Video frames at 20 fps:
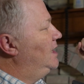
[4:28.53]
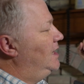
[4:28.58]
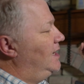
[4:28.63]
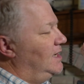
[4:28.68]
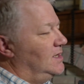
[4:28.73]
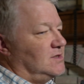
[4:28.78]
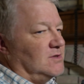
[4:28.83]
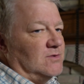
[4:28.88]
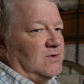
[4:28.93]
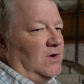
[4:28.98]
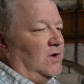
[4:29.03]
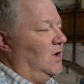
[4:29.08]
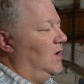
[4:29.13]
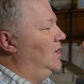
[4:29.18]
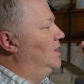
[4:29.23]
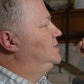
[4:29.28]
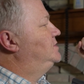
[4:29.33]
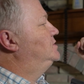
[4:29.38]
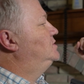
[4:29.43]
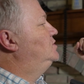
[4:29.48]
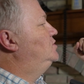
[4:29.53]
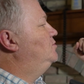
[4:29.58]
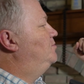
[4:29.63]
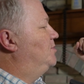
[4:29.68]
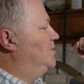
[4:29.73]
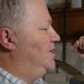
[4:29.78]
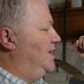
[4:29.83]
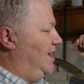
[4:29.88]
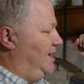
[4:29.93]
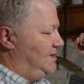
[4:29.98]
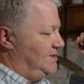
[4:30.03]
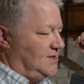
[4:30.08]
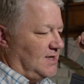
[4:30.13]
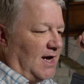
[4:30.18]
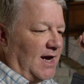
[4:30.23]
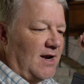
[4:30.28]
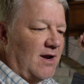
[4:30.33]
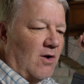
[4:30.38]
It's a super nice sight.